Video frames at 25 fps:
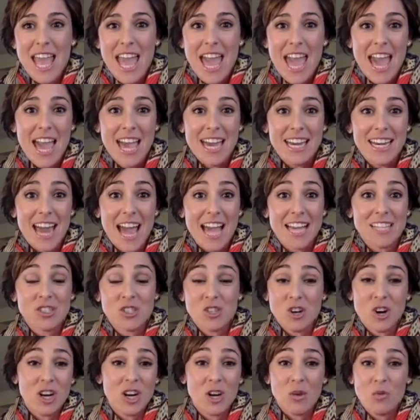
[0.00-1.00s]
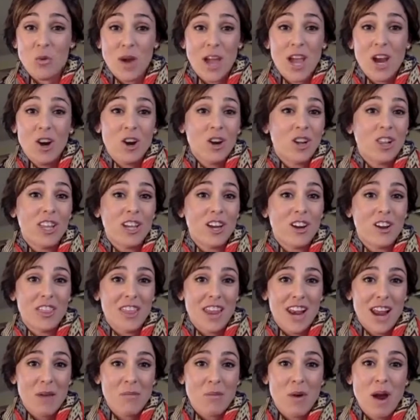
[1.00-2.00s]
and I started way earlier
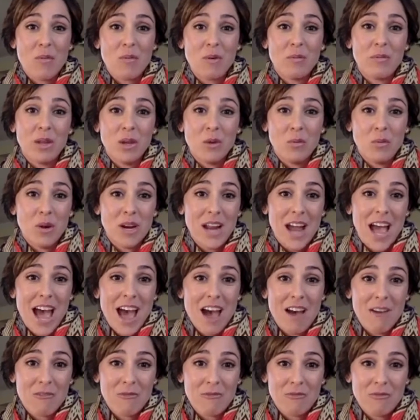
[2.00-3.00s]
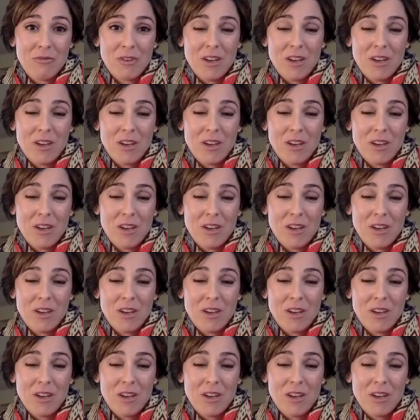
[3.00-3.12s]
than I probably would have.